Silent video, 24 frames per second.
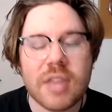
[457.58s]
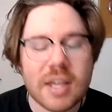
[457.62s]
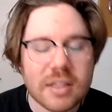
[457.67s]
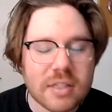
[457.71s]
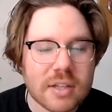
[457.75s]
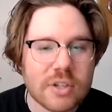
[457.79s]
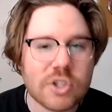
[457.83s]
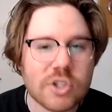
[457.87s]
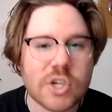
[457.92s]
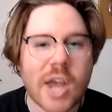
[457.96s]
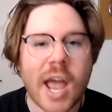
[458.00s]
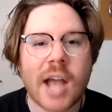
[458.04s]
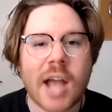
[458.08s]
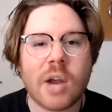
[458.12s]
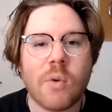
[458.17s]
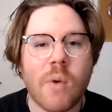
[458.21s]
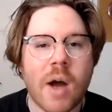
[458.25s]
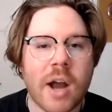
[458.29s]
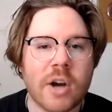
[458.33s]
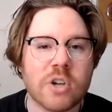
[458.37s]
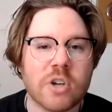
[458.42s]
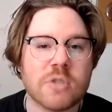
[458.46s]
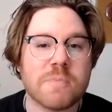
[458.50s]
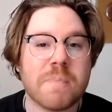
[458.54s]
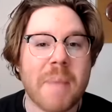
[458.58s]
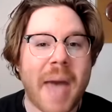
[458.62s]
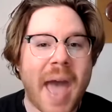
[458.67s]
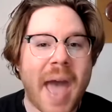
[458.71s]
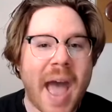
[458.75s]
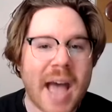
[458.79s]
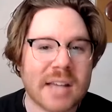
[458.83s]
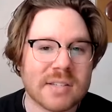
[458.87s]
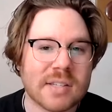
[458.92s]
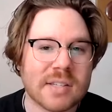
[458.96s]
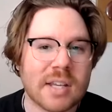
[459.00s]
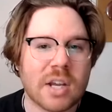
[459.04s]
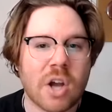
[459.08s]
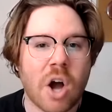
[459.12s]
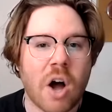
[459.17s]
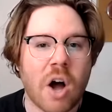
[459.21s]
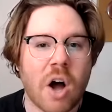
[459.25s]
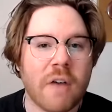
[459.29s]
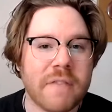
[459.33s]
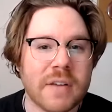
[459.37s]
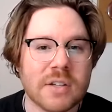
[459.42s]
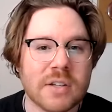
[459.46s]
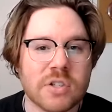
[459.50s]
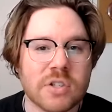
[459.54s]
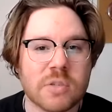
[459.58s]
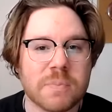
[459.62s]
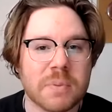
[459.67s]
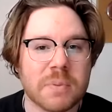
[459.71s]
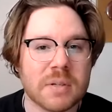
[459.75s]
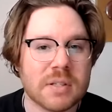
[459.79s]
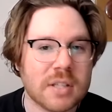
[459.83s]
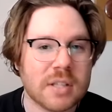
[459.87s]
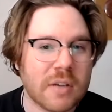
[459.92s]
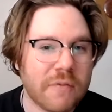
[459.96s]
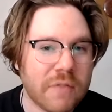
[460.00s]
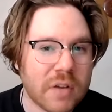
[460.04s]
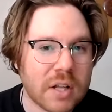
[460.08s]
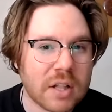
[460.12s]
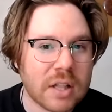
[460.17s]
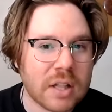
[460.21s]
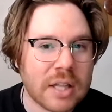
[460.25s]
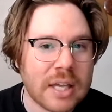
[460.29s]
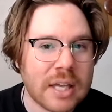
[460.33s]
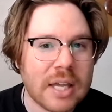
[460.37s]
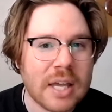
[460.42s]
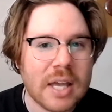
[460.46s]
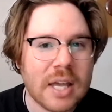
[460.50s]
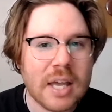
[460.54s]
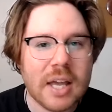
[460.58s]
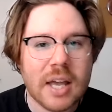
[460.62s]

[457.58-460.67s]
the Jaguars passing offense specifically,